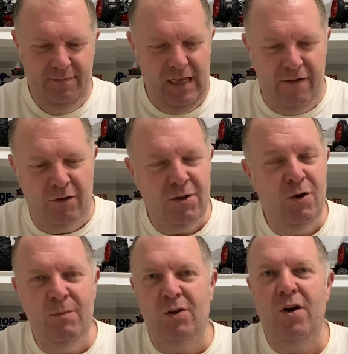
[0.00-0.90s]
I've got too
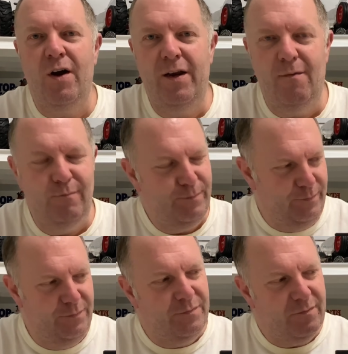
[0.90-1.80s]
much going on.
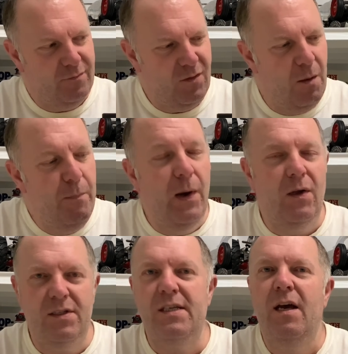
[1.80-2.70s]

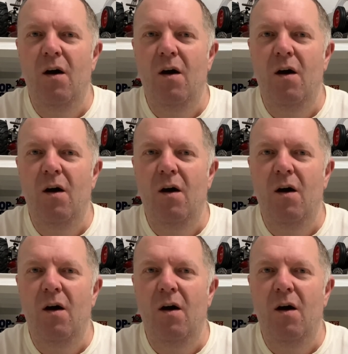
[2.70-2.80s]
But